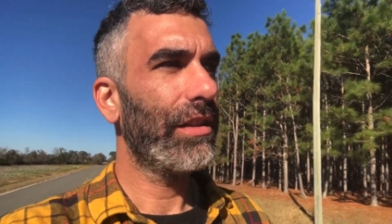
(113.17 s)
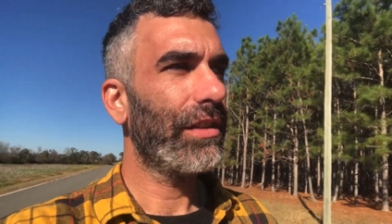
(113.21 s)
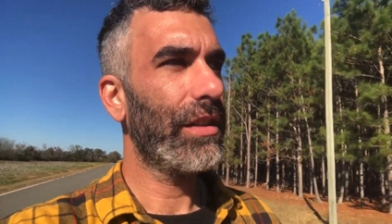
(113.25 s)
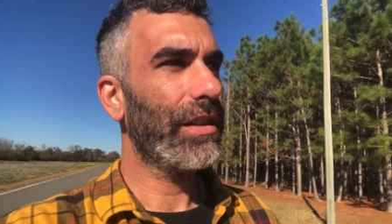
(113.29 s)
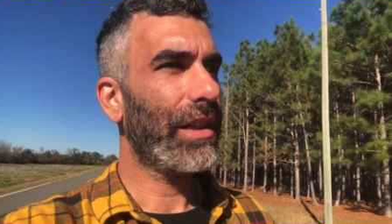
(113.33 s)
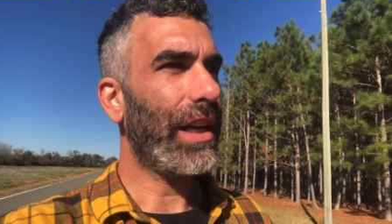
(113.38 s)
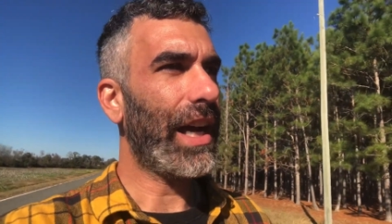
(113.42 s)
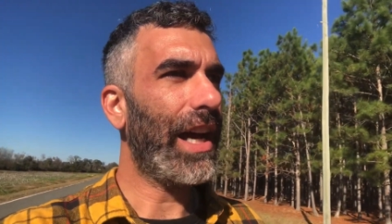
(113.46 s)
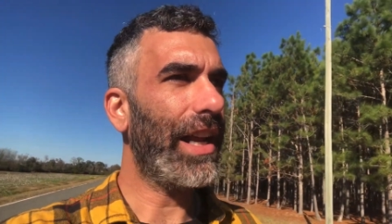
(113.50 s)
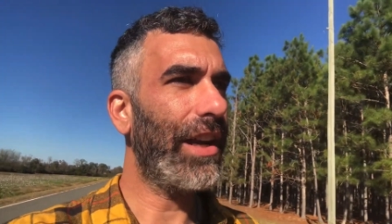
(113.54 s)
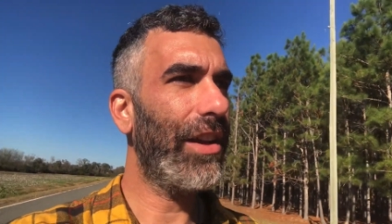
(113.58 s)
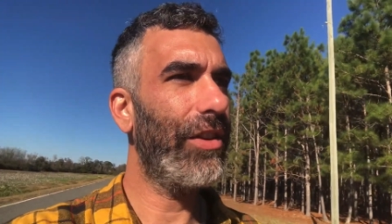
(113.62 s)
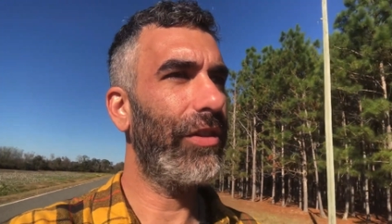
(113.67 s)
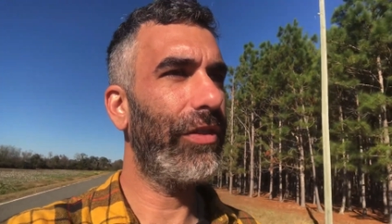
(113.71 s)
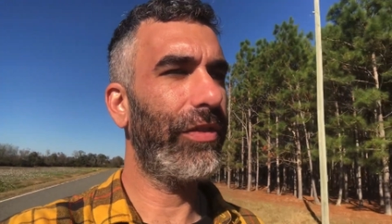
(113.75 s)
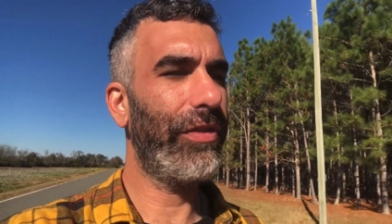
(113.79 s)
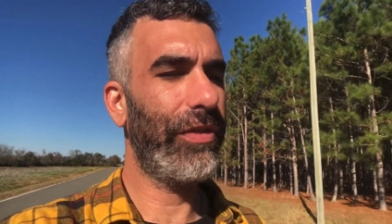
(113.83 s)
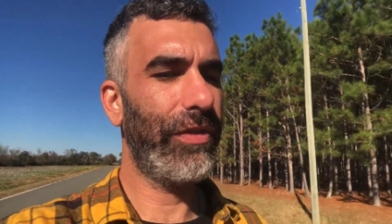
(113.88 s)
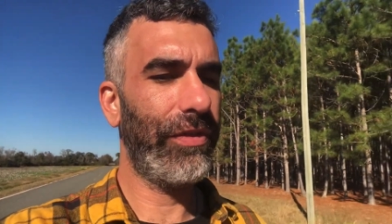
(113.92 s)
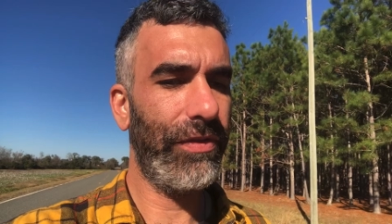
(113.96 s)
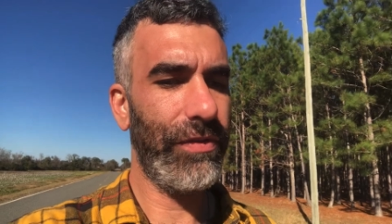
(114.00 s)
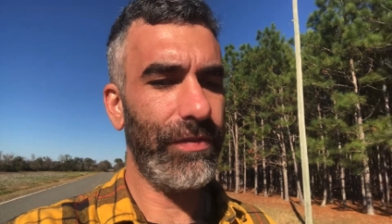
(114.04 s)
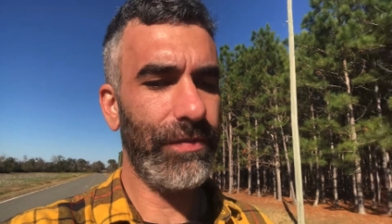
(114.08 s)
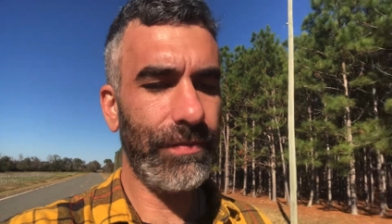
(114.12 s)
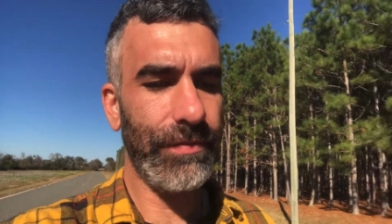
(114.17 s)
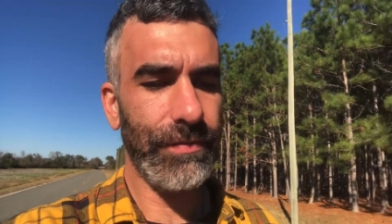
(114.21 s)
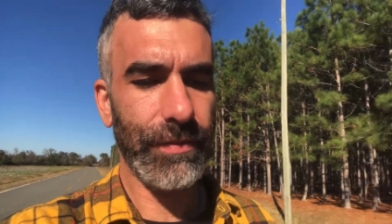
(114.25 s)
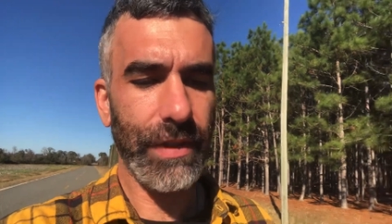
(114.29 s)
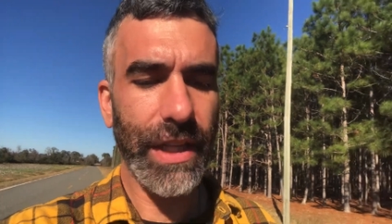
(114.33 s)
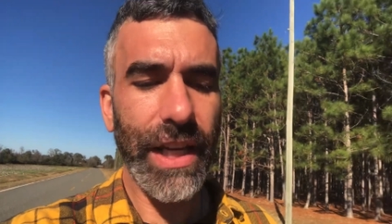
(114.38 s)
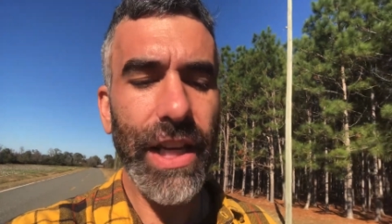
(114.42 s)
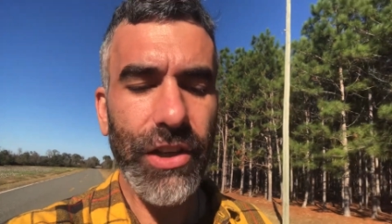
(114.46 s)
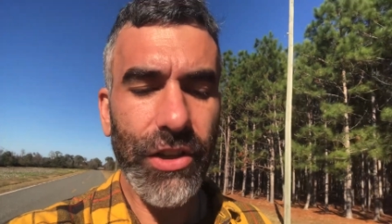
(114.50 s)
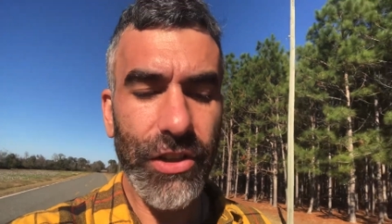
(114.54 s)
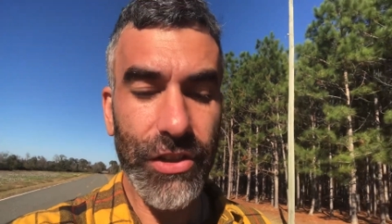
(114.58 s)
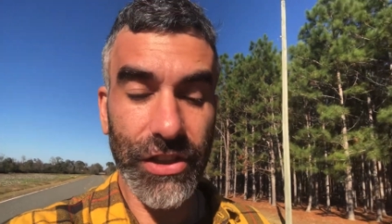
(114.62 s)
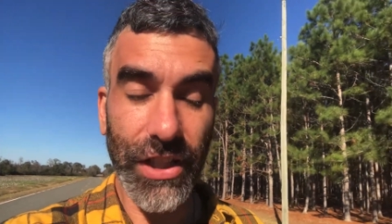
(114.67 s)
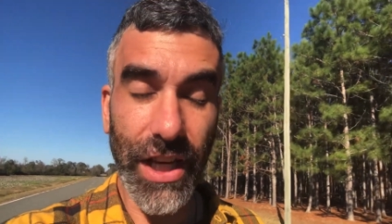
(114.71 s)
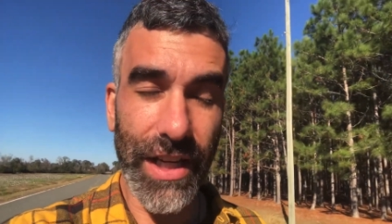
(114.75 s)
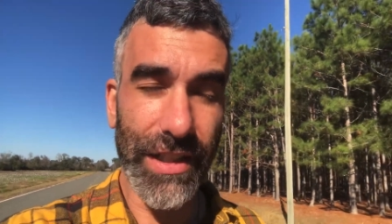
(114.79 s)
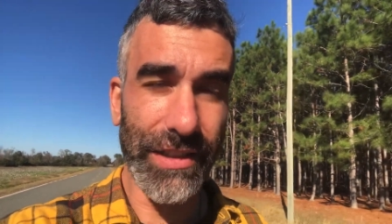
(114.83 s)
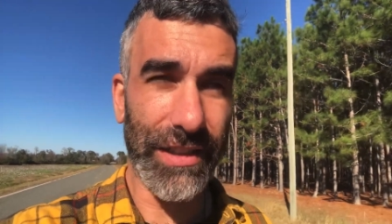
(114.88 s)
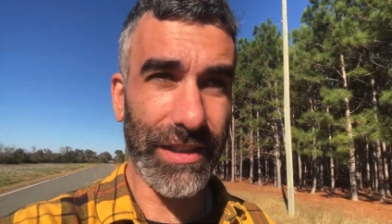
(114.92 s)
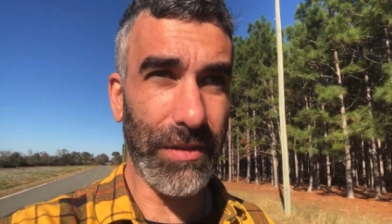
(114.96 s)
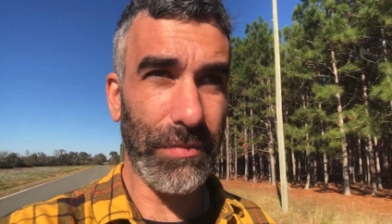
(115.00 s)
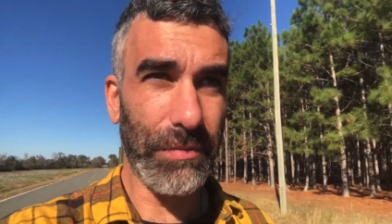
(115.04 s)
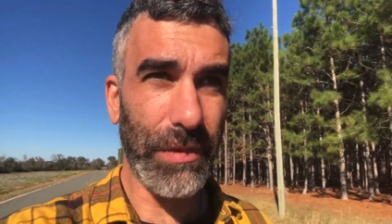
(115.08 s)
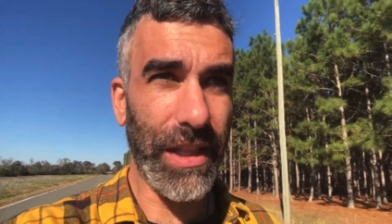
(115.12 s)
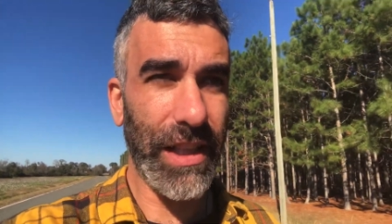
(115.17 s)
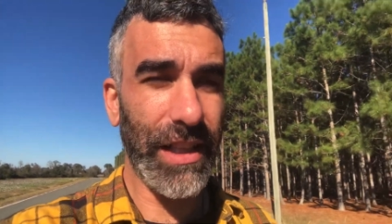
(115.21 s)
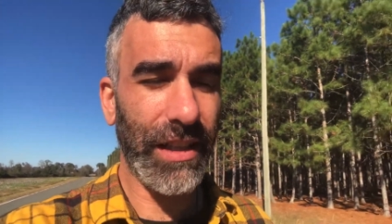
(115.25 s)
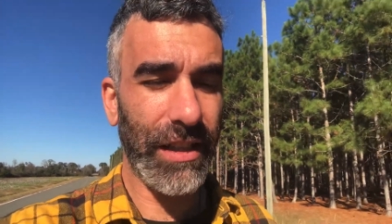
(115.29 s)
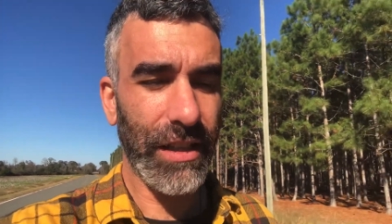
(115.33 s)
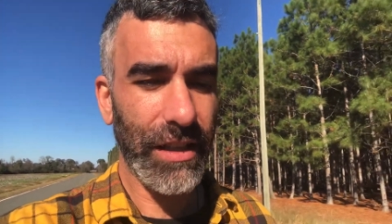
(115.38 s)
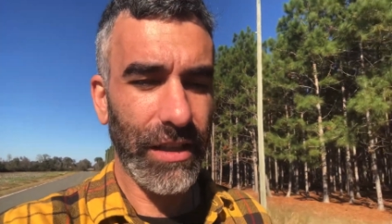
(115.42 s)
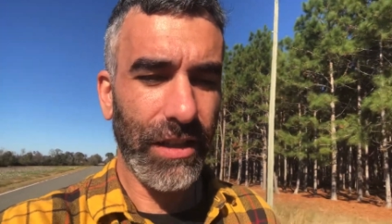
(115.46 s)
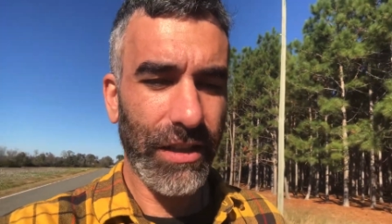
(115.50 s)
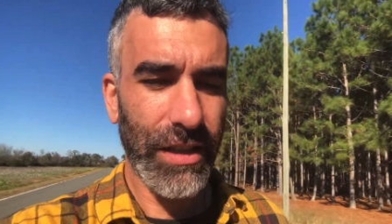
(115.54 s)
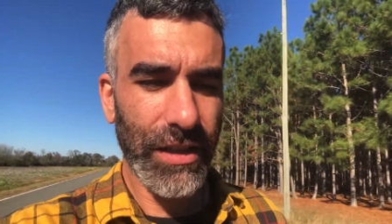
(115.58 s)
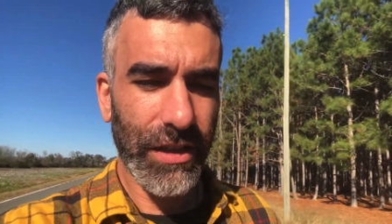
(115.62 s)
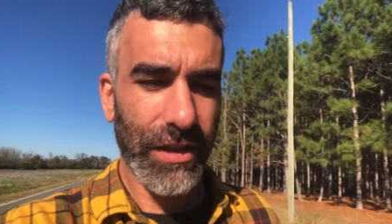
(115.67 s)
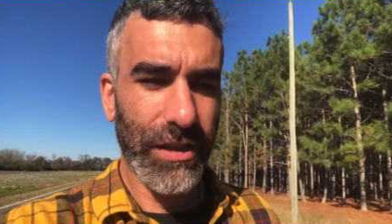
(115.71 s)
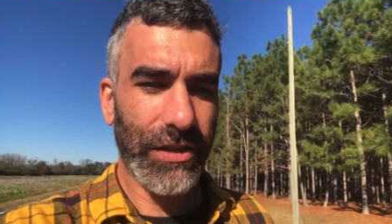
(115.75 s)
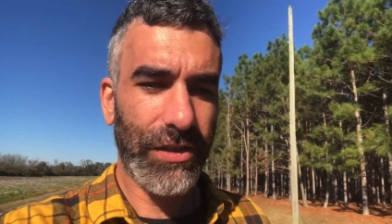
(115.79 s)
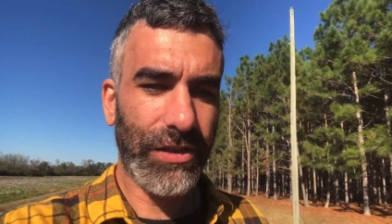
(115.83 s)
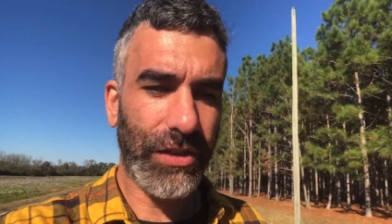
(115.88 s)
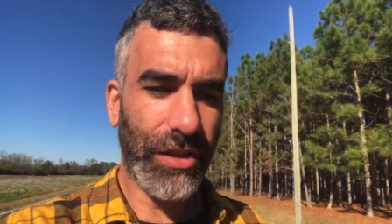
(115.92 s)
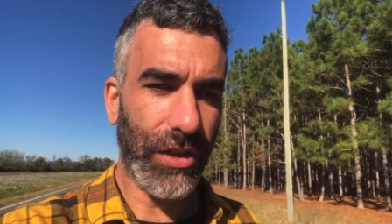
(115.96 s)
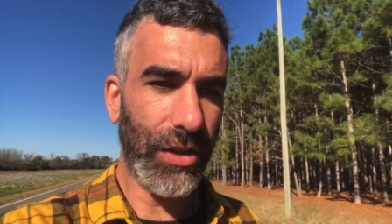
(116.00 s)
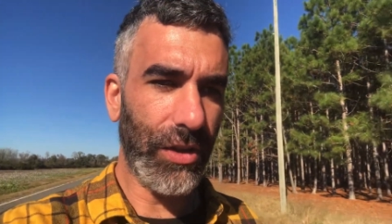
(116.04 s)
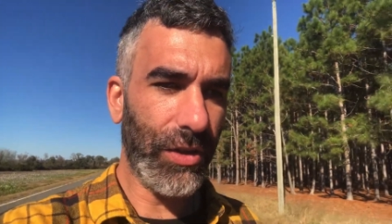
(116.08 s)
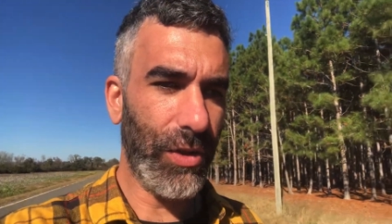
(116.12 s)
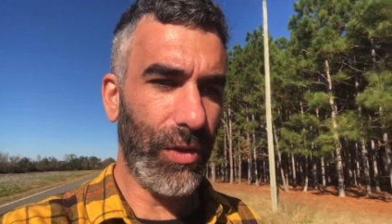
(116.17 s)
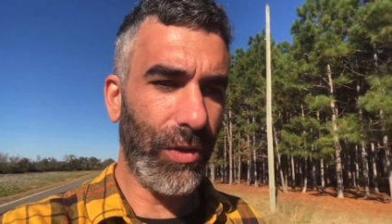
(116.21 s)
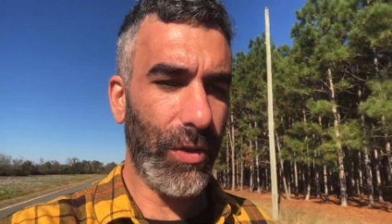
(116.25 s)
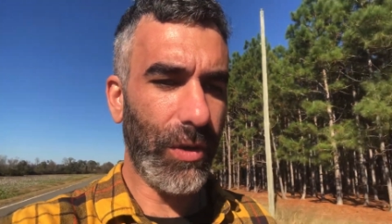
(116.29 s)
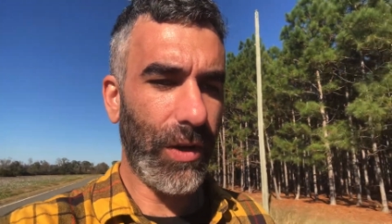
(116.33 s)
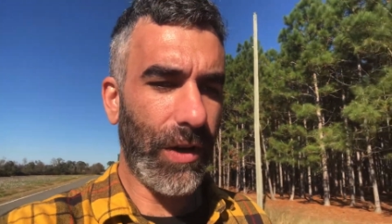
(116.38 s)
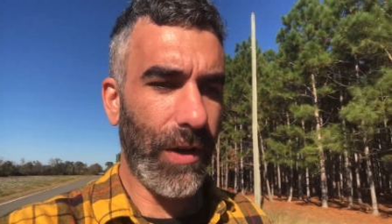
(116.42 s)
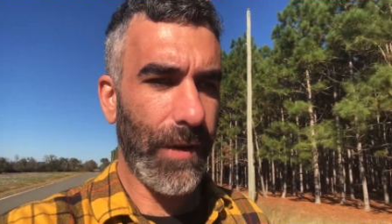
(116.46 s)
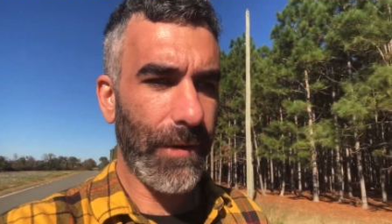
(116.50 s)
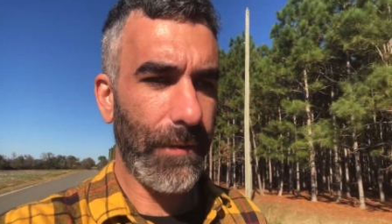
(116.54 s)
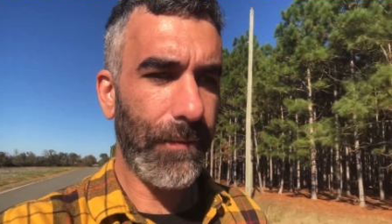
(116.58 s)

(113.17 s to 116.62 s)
kind of energizing me to